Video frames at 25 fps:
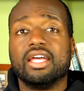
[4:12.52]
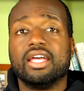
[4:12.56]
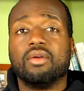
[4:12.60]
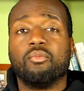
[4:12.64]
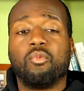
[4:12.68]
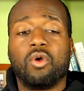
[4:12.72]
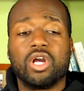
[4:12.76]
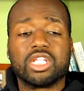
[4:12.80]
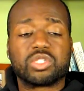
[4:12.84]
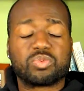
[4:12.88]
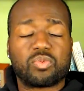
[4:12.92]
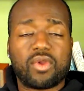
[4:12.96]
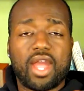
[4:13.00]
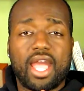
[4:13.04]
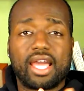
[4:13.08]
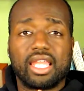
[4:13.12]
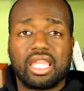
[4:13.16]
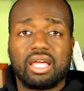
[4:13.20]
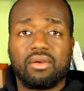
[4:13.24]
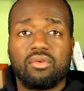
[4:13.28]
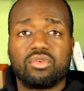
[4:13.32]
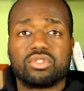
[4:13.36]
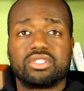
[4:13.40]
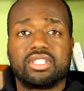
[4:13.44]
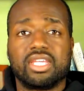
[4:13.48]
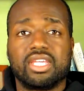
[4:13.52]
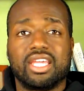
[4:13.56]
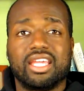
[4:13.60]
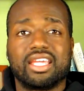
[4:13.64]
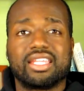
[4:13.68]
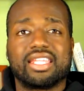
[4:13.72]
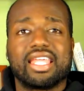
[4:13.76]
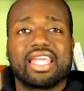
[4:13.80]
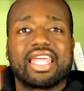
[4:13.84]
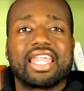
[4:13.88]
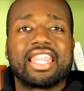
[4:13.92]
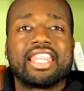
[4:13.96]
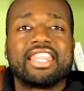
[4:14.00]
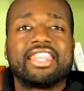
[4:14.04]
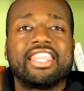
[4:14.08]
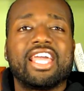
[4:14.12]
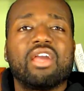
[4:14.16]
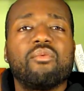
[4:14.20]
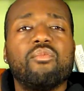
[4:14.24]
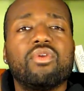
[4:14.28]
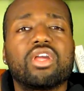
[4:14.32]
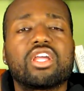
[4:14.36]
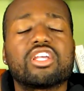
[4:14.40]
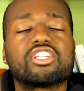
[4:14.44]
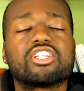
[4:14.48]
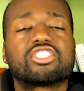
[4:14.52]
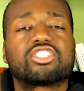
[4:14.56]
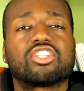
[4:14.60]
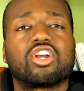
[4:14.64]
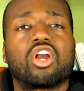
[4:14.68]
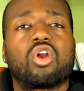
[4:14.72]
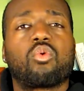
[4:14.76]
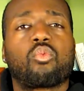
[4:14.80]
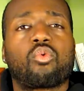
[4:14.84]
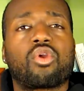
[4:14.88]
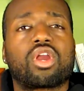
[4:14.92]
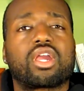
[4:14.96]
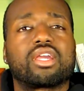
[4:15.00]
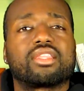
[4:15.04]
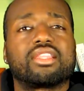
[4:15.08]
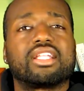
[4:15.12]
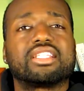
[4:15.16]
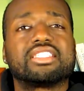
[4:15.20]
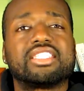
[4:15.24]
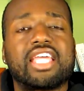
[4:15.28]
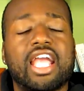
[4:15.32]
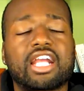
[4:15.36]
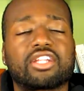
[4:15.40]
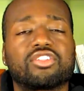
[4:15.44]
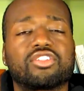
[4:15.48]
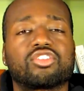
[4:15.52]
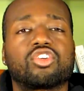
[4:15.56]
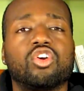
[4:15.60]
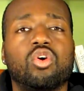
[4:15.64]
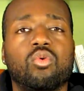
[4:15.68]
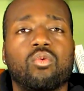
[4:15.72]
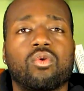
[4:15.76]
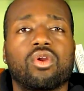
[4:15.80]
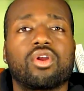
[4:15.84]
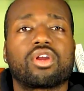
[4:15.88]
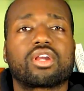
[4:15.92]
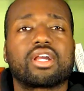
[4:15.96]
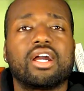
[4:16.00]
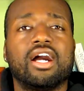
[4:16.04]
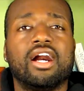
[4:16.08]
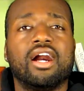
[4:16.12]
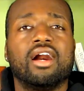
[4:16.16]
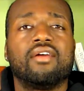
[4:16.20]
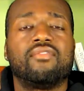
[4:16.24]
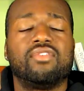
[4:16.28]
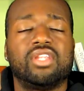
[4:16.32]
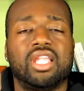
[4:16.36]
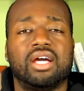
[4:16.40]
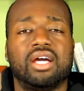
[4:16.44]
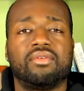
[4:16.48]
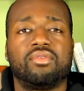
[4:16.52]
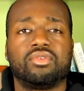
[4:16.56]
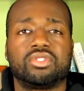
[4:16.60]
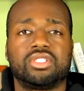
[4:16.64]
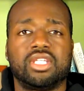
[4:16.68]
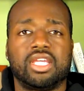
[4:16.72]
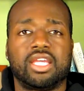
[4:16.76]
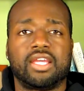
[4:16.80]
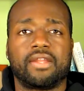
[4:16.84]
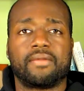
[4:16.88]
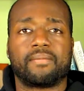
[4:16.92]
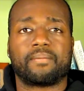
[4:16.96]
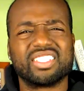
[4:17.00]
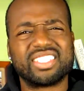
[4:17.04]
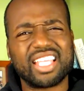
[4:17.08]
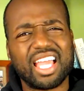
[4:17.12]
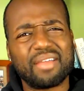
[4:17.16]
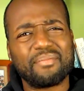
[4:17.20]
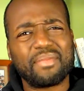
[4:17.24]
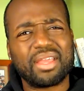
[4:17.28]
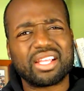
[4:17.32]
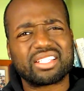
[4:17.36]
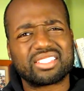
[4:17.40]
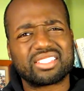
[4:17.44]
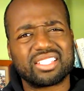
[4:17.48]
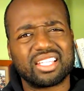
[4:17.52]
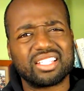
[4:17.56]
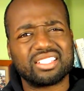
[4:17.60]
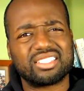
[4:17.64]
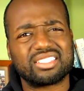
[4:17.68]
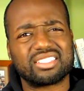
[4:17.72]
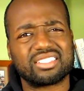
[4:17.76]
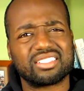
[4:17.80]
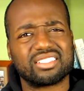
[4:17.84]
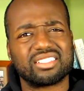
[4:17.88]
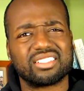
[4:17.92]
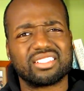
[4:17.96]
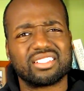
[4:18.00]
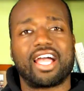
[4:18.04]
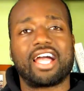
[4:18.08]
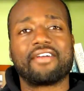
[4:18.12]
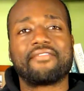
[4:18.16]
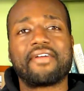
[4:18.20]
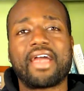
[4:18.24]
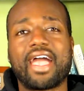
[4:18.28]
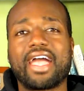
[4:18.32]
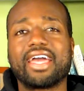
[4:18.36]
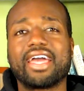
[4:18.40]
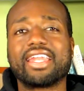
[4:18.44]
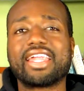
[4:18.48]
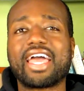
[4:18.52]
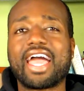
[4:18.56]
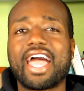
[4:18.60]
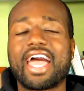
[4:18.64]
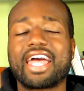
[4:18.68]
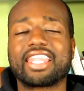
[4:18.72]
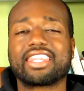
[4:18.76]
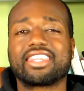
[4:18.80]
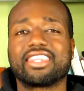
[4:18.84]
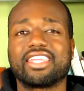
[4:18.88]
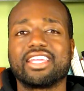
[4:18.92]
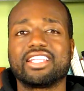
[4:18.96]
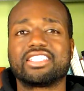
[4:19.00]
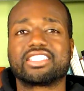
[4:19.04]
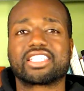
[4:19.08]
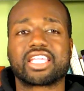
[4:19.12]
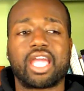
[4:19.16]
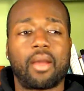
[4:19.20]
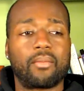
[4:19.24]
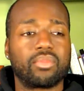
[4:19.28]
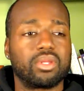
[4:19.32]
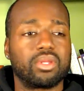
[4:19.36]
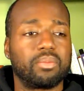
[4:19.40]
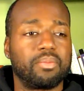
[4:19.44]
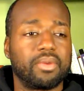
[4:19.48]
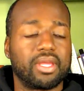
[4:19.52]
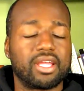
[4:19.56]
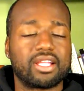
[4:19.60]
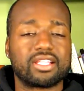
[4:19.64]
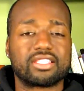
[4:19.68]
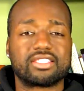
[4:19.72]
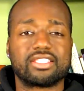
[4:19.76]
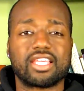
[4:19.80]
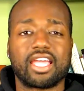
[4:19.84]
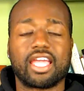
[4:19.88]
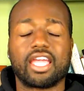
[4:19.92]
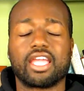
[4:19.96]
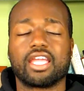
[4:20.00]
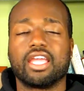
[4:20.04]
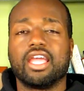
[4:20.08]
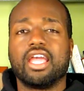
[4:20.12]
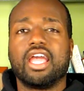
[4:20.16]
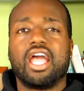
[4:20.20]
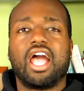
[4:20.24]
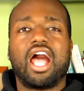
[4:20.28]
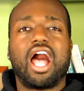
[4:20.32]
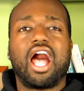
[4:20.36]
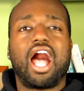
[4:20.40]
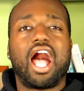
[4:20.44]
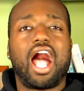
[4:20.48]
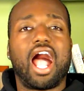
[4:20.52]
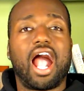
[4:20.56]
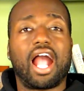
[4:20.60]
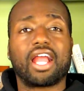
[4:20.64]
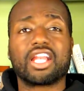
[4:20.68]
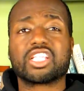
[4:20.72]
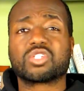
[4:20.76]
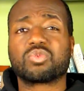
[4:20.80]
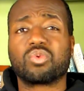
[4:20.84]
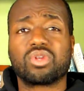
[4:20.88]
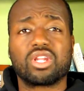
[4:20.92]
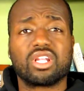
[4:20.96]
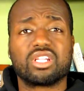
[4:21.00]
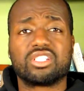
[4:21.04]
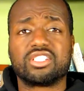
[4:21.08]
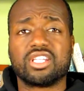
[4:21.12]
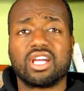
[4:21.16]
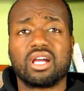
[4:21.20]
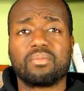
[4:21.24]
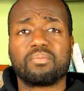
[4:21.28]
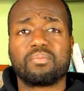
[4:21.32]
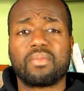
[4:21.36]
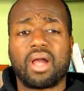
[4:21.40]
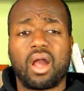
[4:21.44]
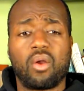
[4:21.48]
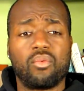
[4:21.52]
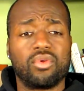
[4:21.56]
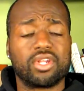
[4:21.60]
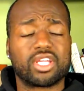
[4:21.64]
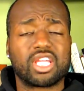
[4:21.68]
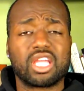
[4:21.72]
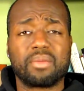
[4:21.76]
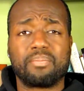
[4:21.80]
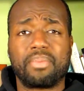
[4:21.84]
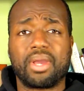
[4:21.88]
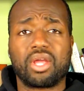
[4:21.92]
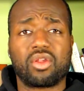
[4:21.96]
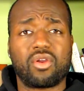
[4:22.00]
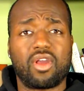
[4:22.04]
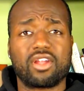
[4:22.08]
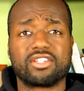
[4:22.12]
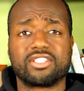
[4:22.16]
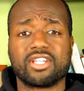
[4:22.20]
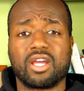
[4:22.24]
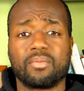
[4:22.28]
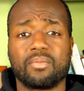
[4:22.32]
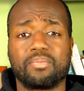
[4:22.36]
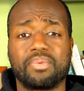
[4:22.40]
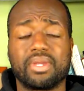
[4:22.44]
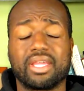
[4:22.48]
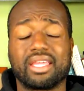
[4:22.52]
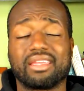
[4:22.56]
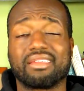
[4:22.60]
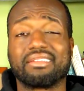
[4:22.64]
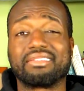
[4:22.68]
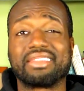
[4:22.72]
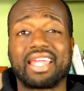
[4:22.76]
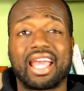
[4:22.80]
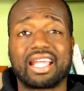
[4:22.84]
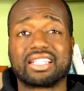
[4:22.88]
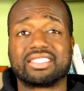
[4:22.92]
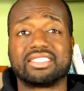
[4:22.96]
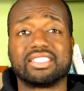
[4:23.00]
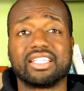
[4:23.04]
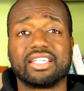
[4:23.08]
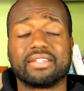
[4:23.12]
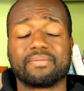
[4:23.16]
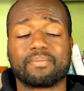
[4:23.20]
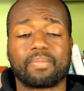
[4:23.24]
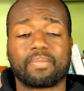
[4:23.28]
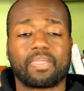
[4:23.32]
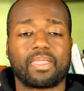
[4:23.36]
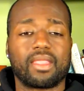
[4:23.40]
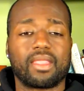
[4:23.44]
Once we're at level 10, then we can start working the technical work of level 10. Does that make sense? I've had athletes come to me and say, I just wanna jump, I wanna get better at jumping, that's it.